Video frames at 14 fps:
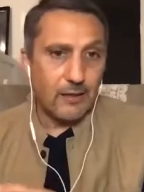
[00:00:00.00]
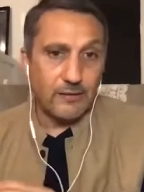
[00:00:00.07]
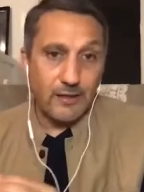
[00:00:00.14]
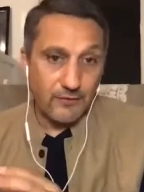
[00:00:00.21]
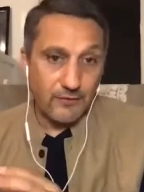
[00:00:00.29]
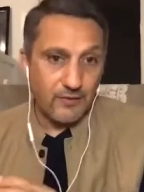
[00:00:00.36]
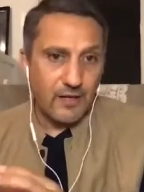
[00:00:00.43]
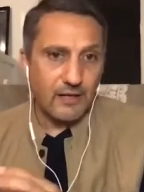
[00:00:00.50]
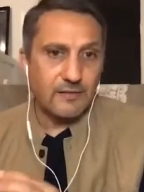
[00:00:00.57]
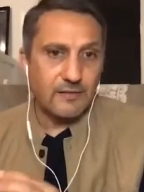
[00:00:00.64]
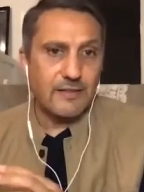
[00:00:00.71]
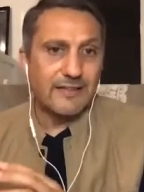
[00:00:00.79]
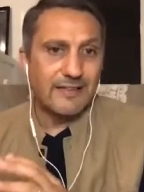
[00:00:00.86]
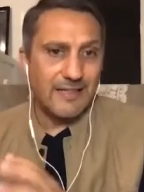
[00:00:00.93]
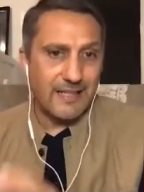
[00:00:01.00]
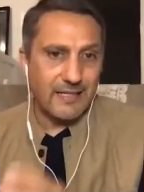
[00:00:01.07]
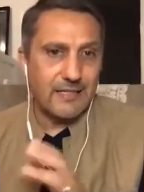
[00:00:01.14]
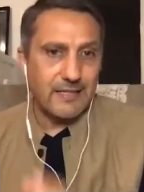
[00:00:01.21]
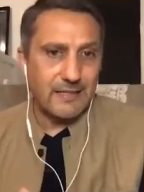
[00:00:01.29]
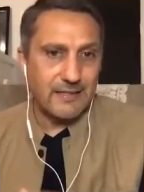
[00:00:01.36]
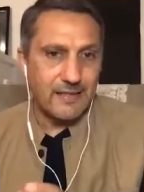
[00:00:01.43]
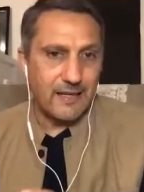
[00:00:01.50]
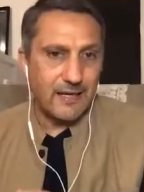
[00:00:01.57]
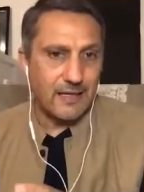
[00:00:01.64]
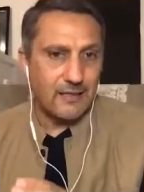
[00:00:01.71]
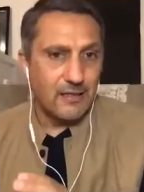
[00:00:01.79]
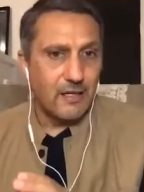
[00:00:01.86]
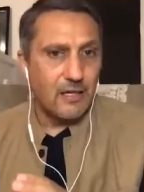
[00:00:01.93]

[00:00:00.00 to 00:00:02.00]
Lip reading: does not lend its hand